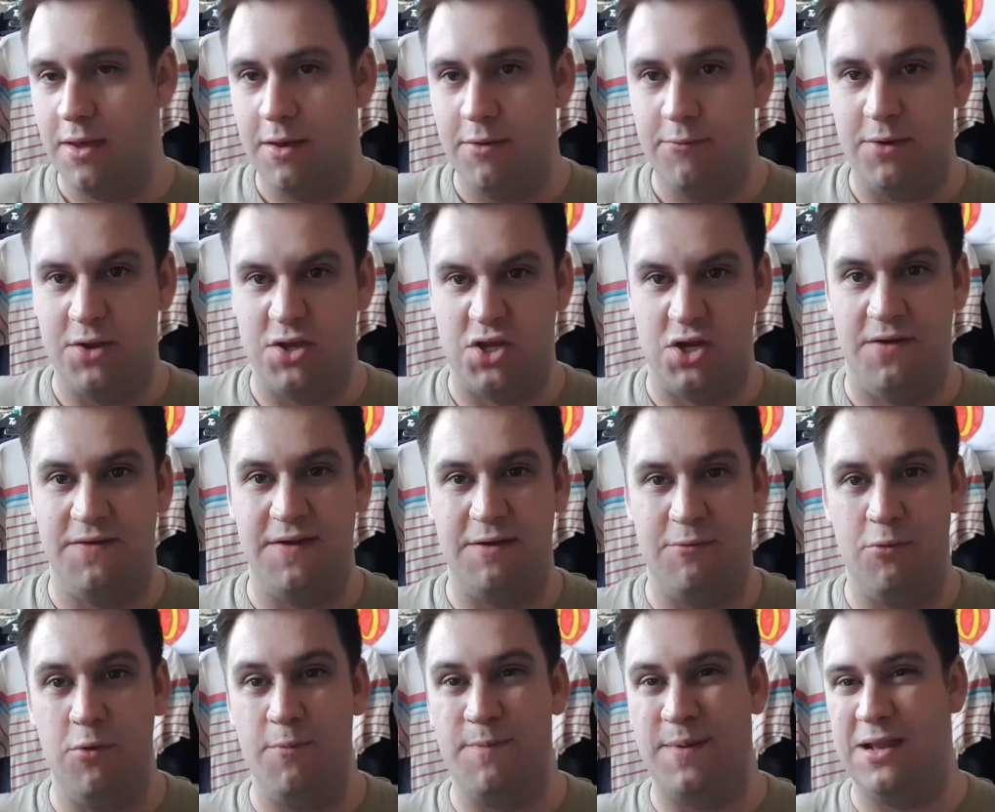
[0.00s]
which I
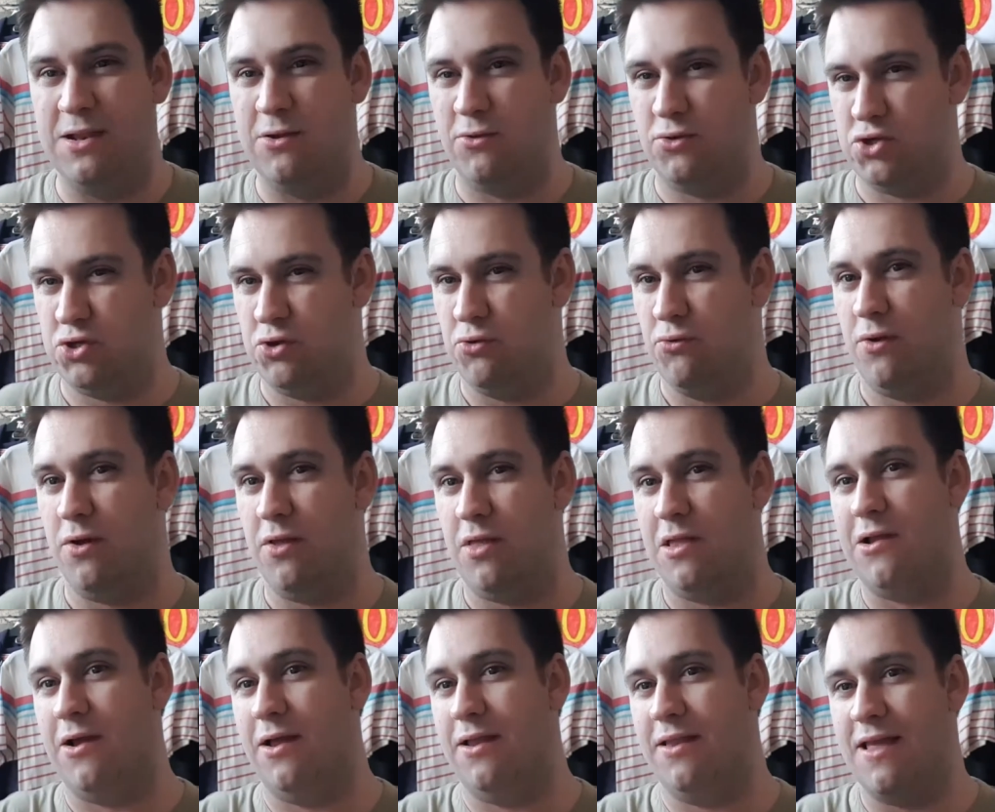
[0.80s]
think would be logical
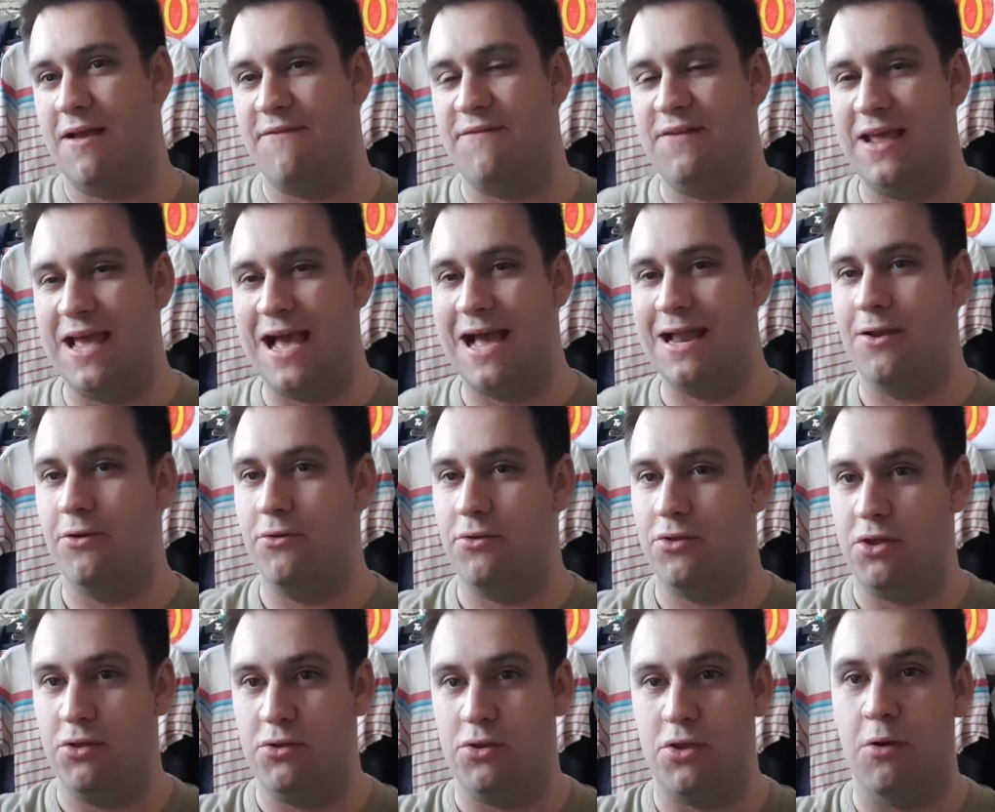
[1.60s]
because like Deathly
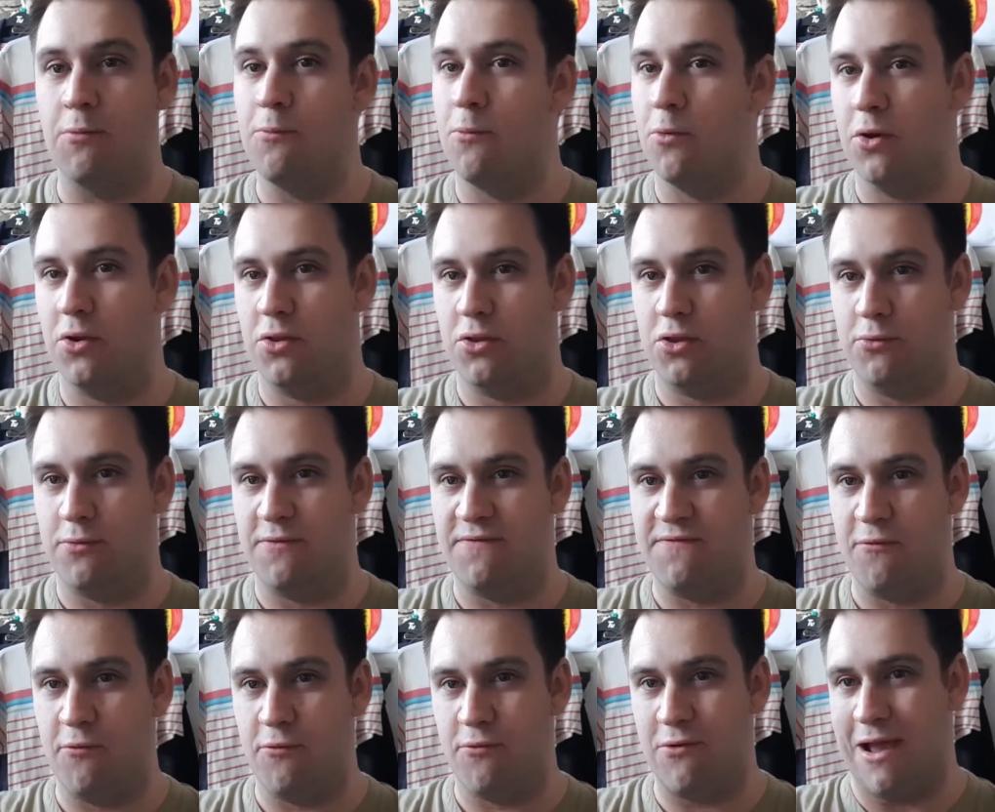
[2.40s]
Hallows, you don't want to do a
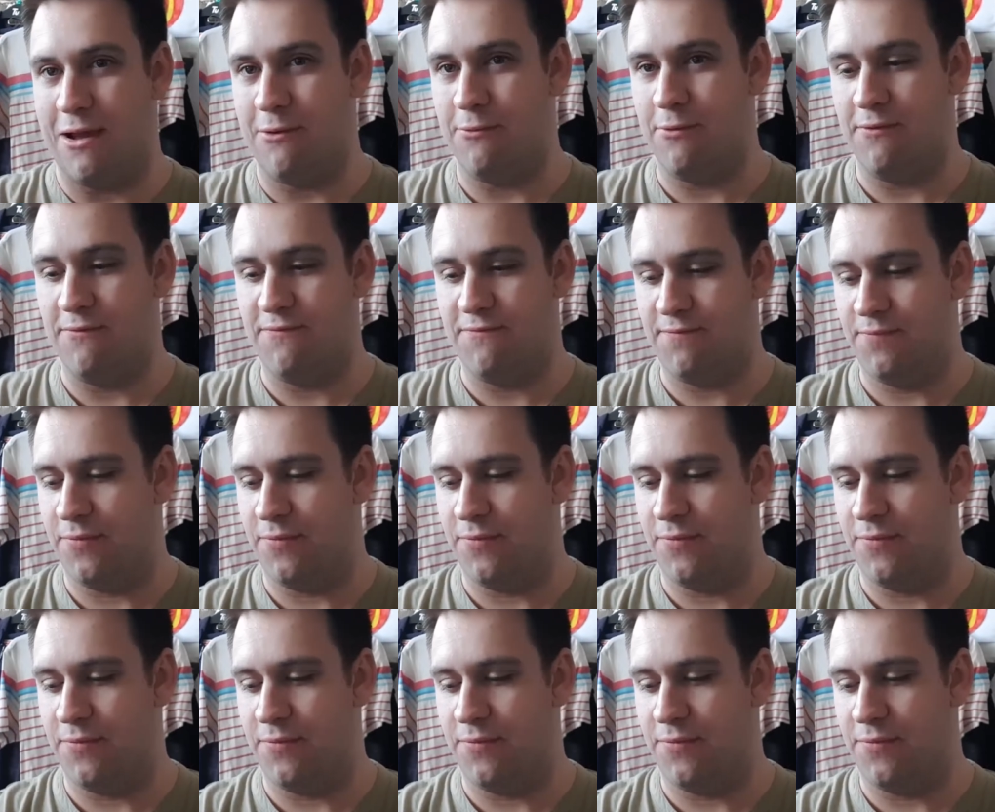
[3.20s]
four-hour